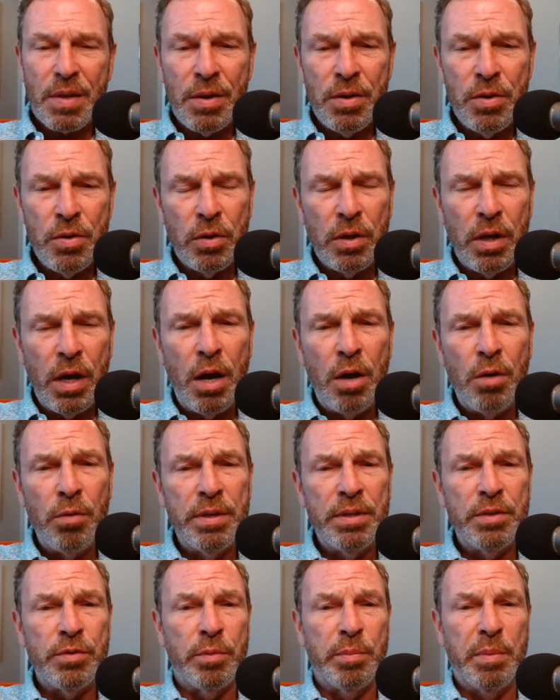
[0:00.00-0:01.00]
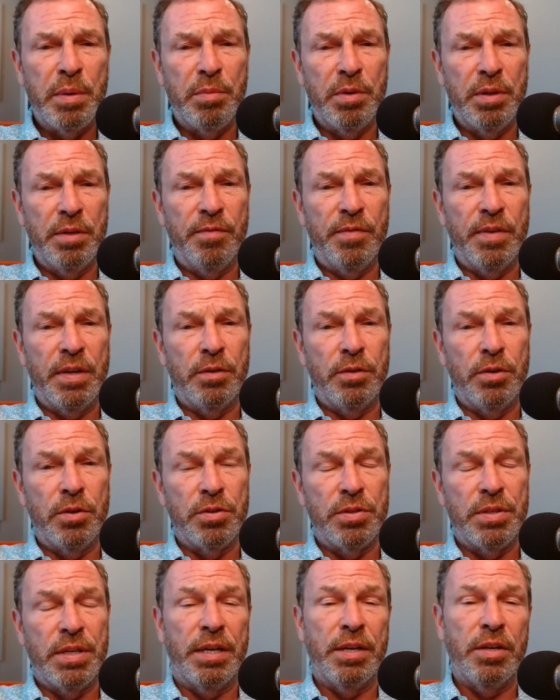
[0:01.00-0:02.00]
You'll always remember the
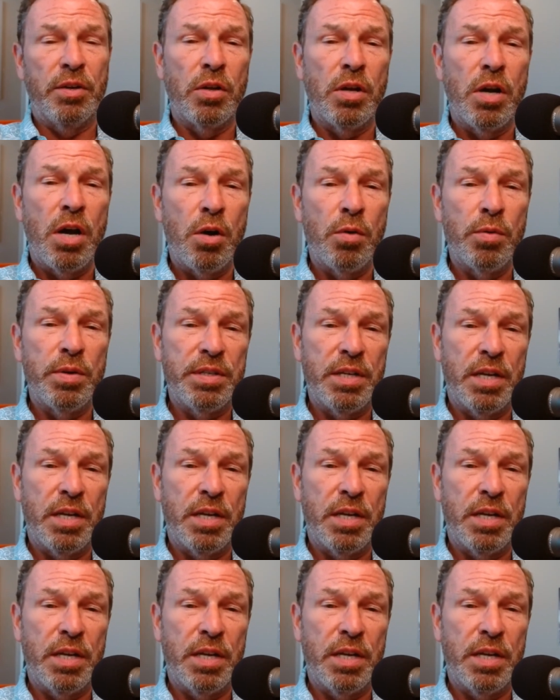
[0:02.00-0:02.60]
failures, and you'll always